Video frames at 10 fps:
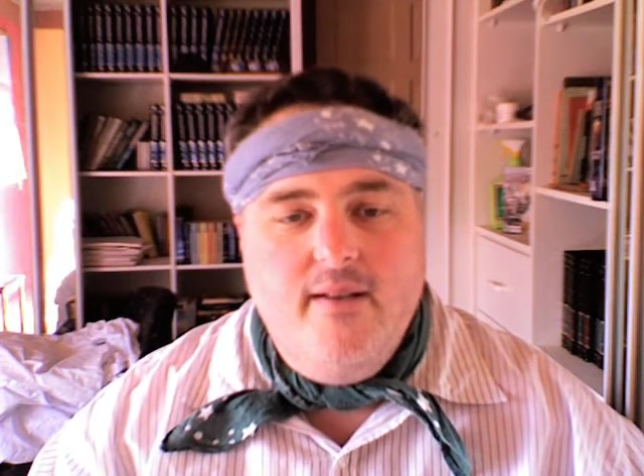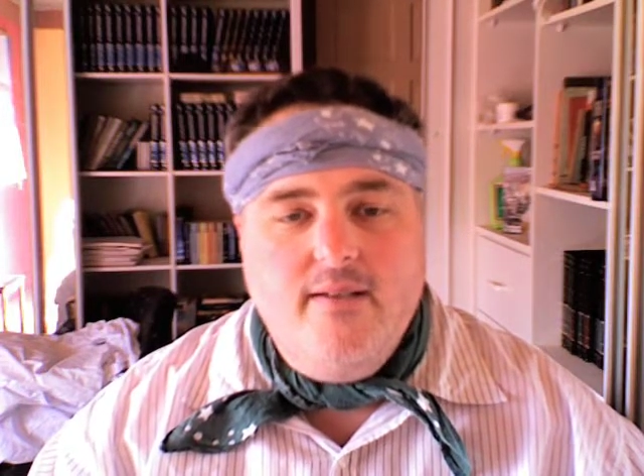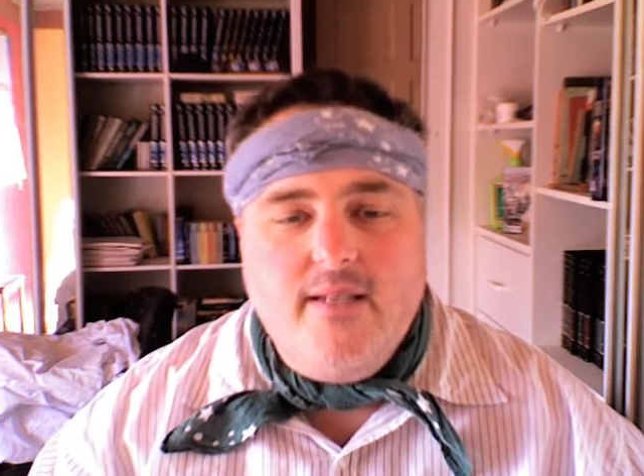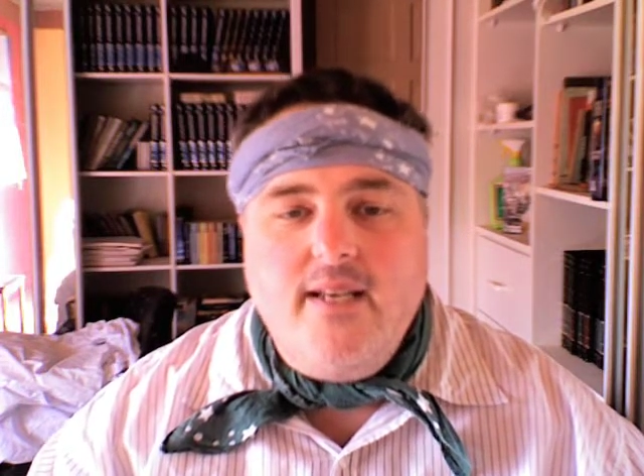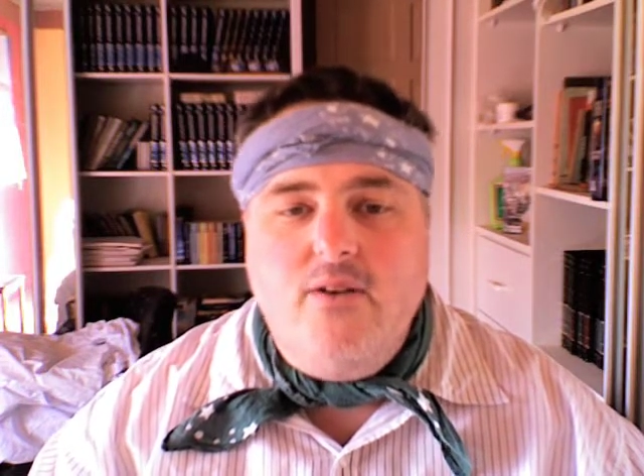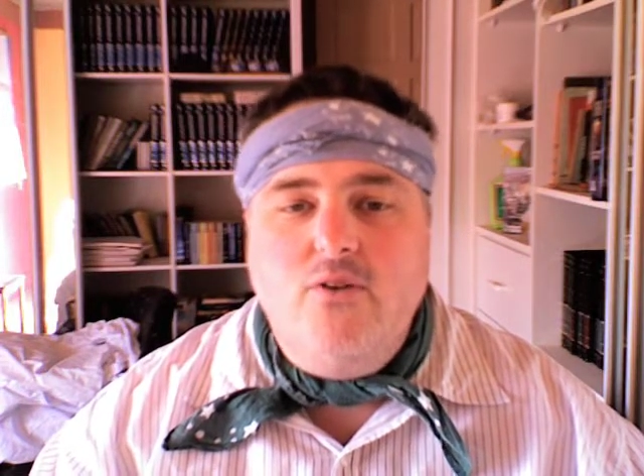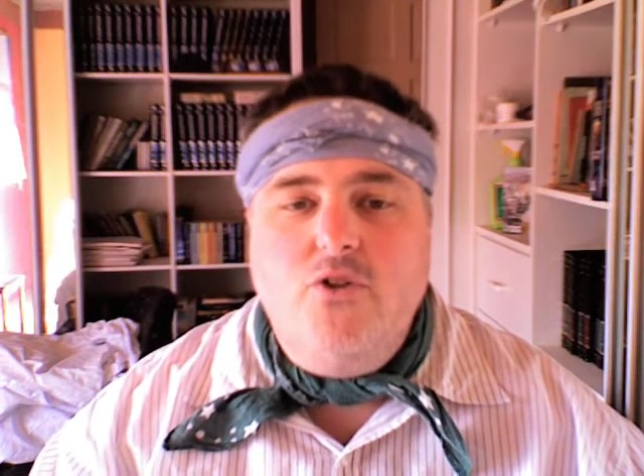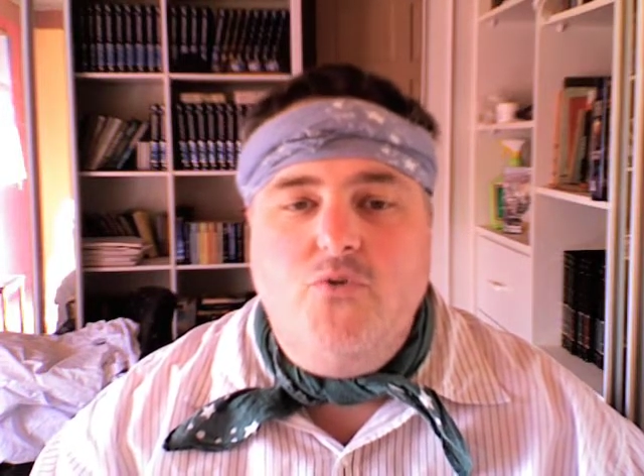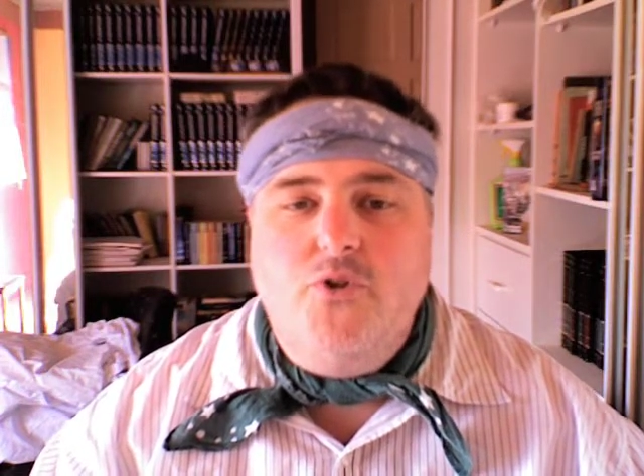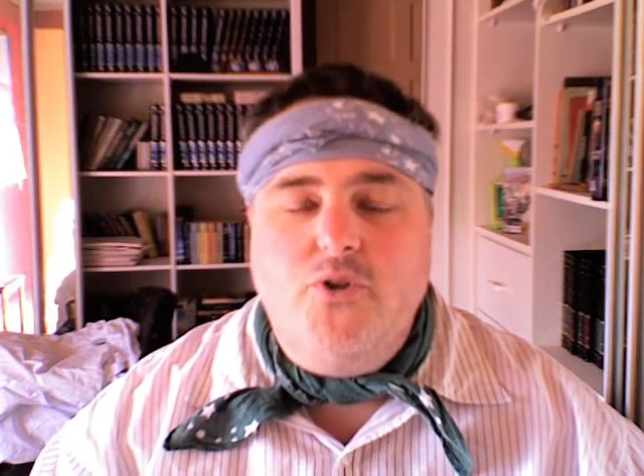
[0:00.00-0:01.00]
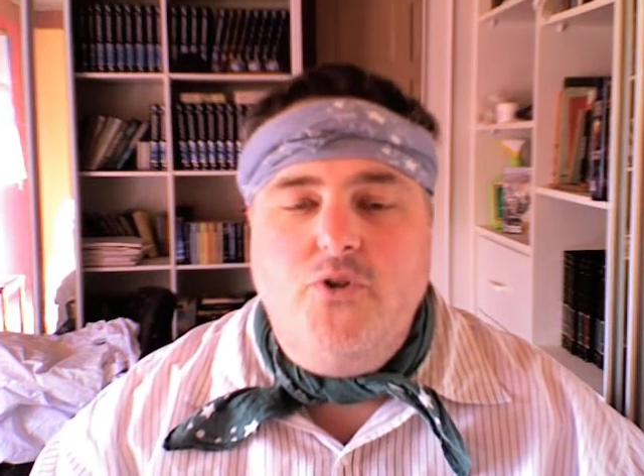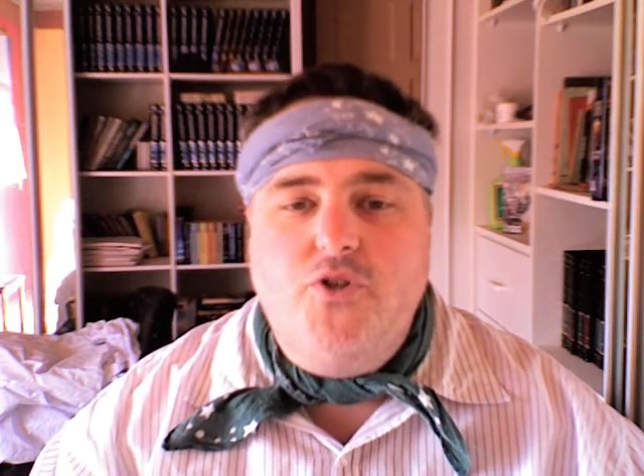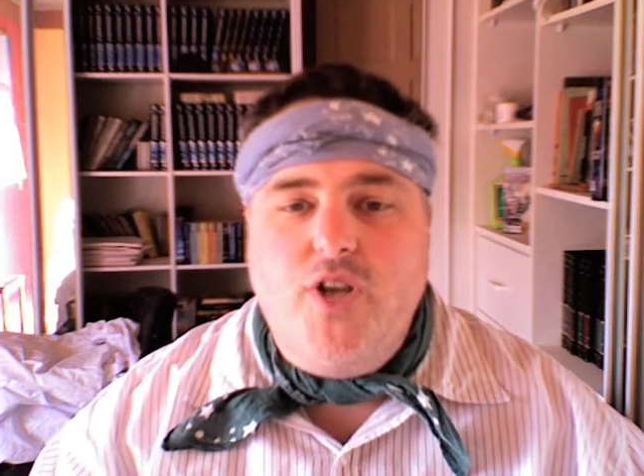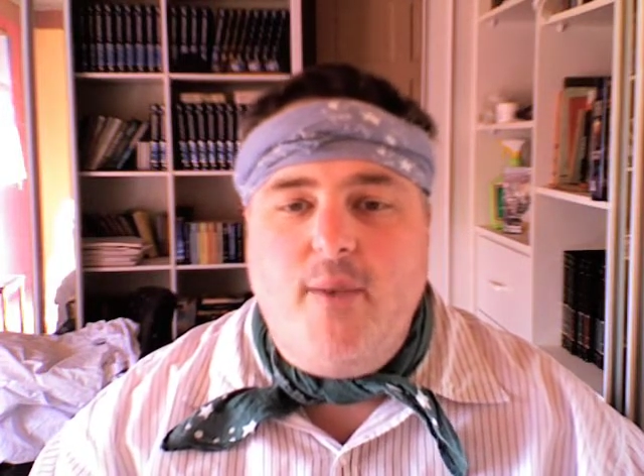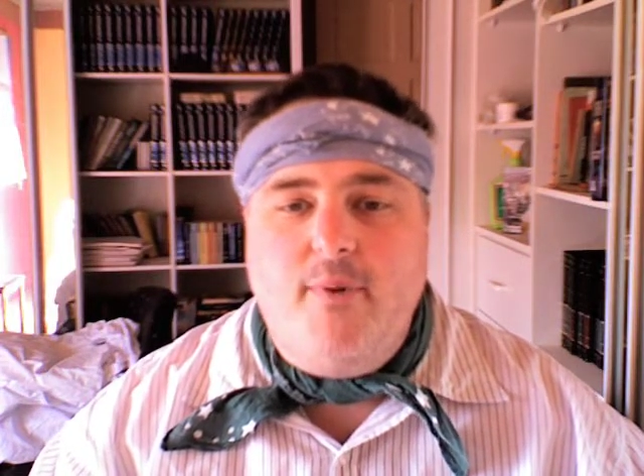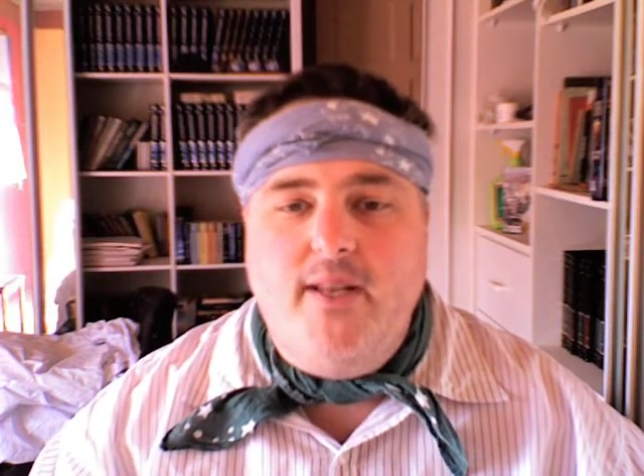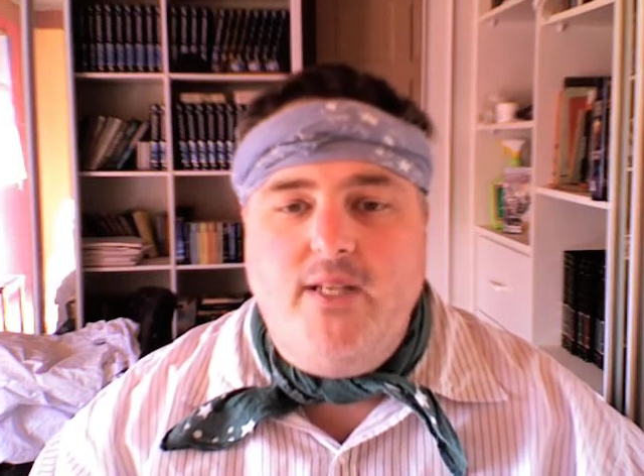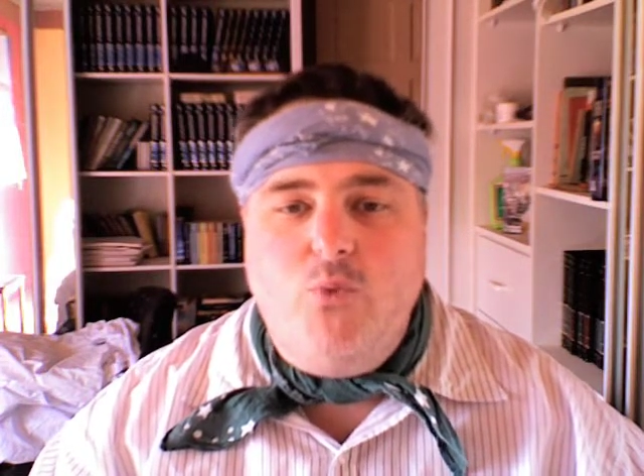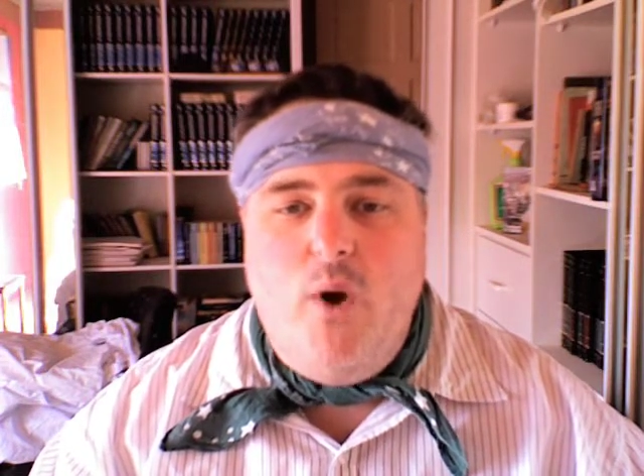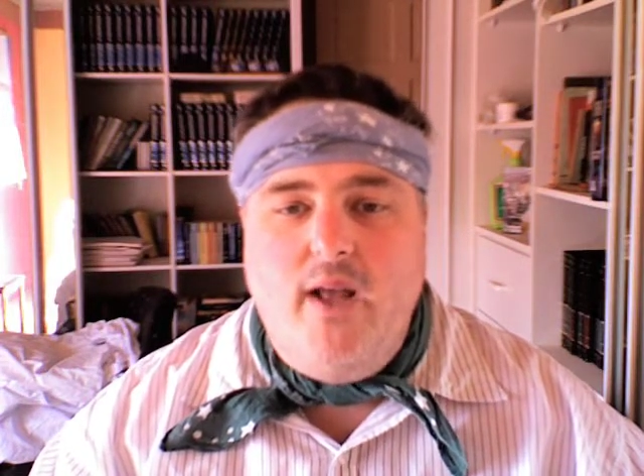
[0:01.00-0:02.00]
Deal to reduce
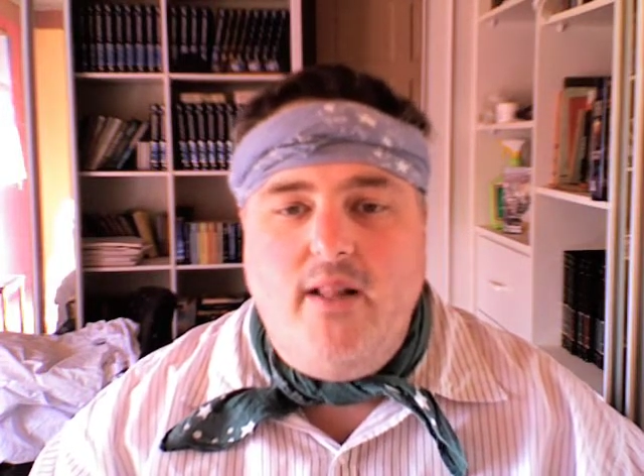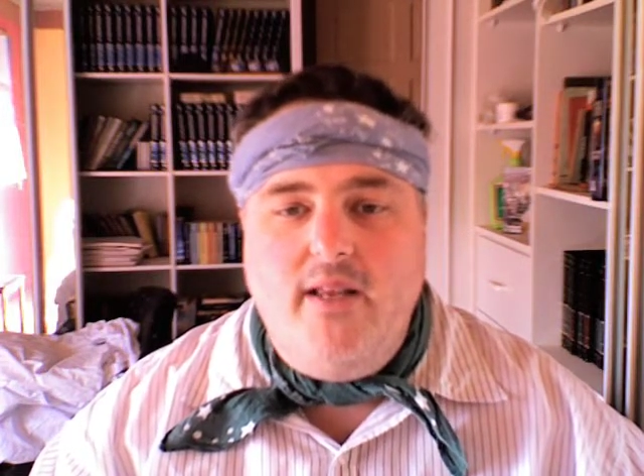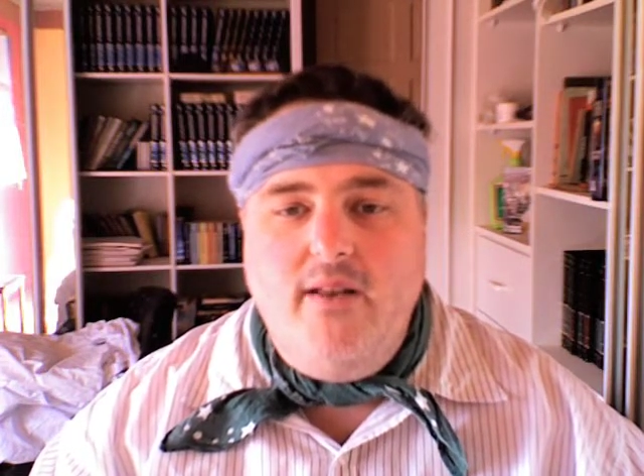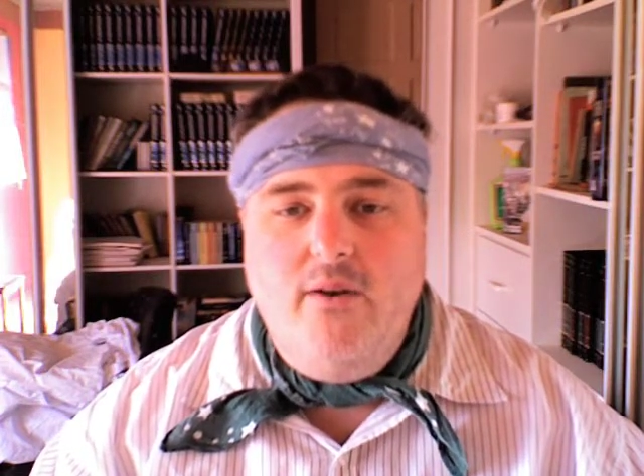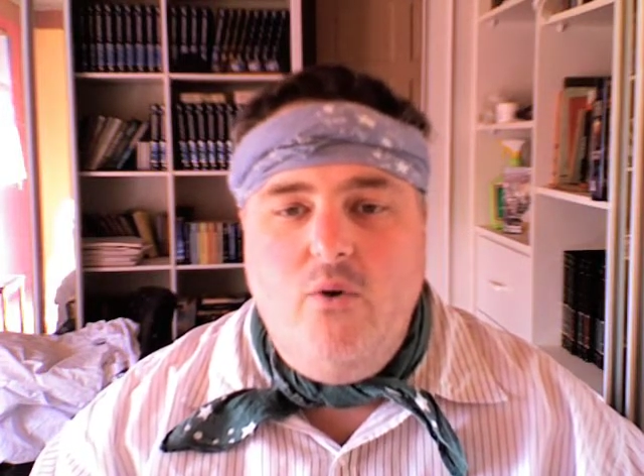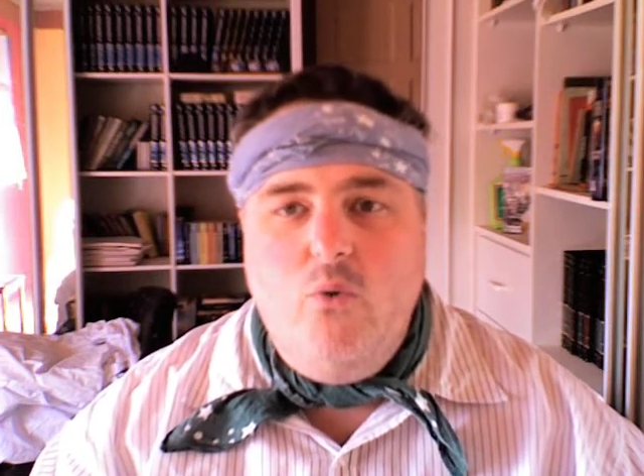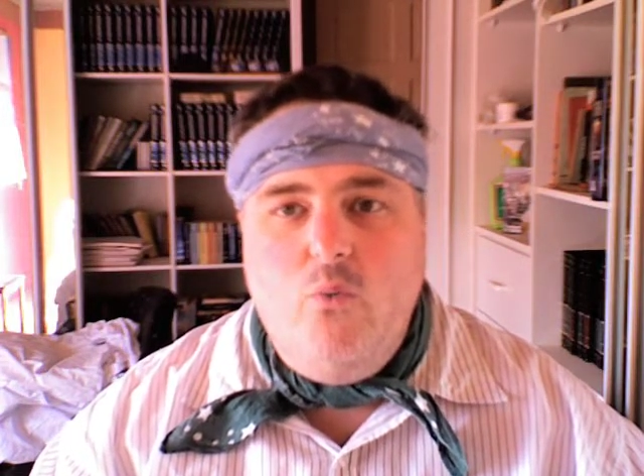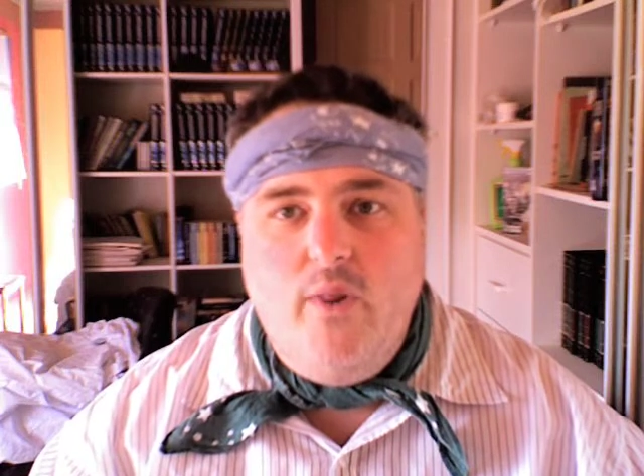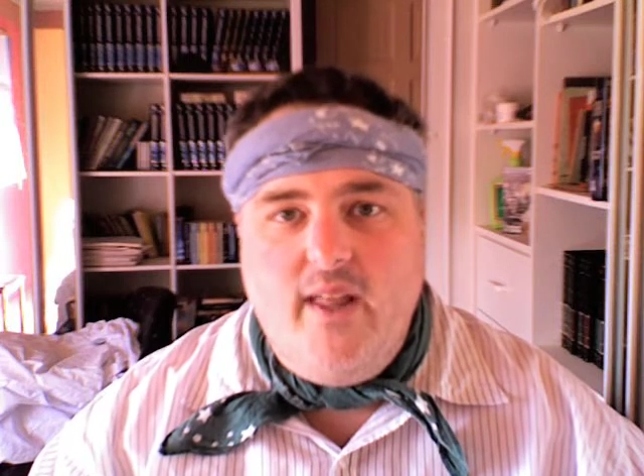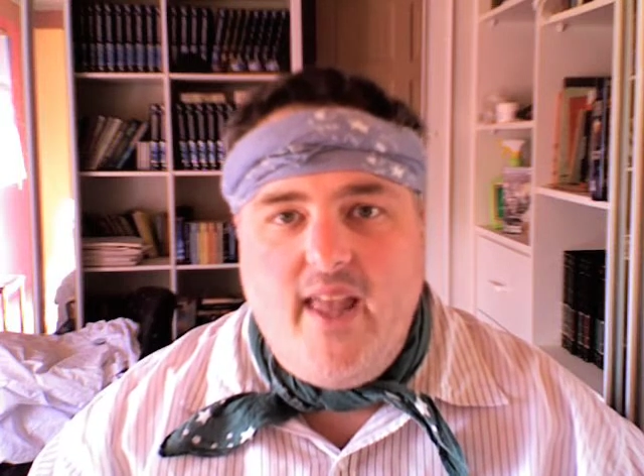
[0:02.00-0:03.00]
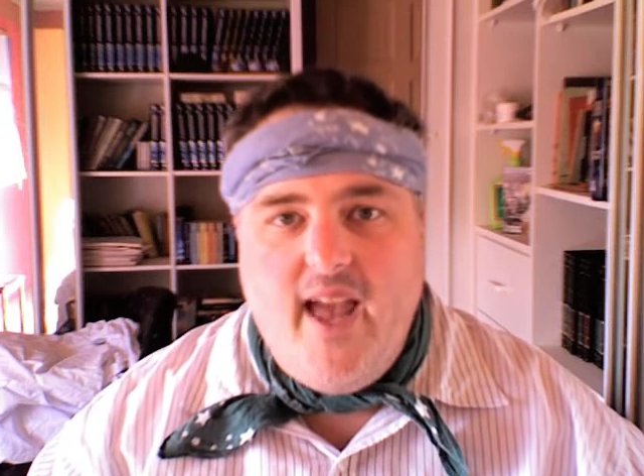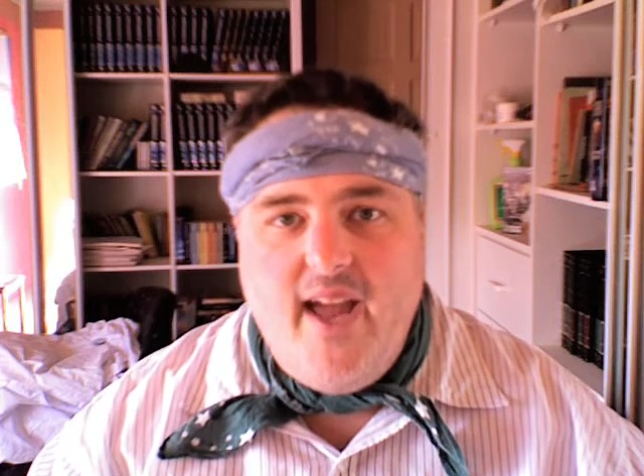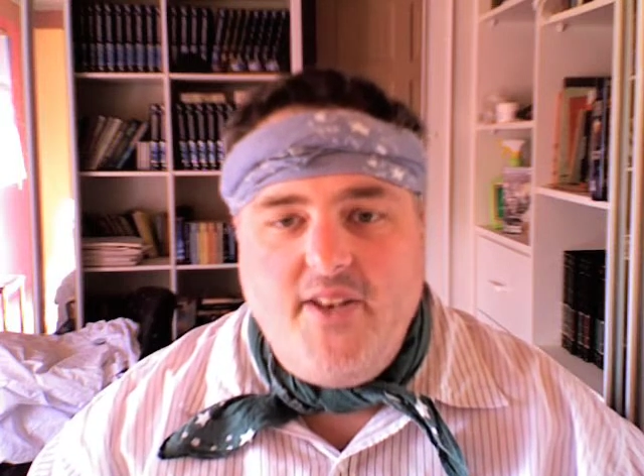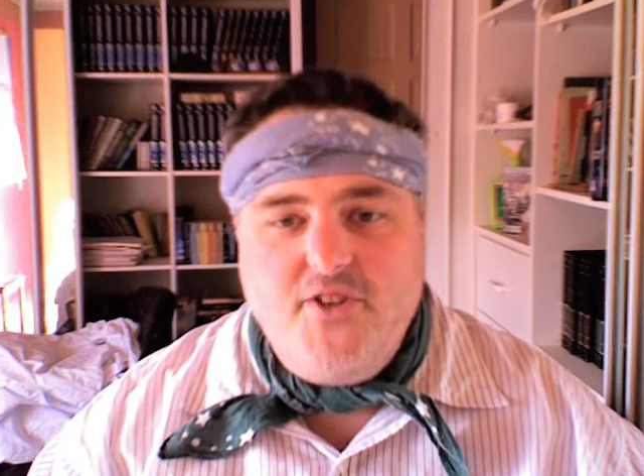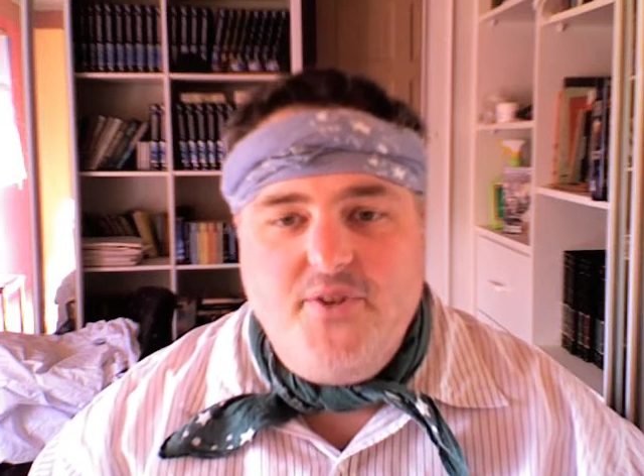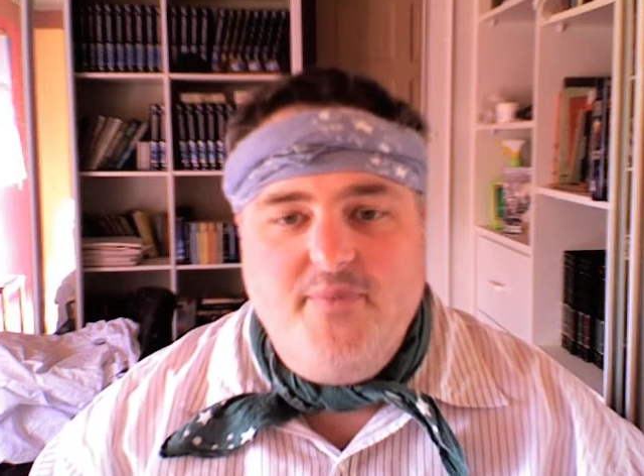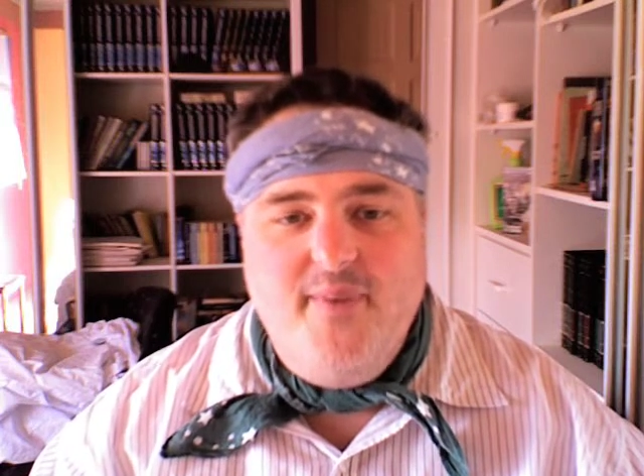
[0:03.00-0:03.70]
Japanese whaling, with a catch.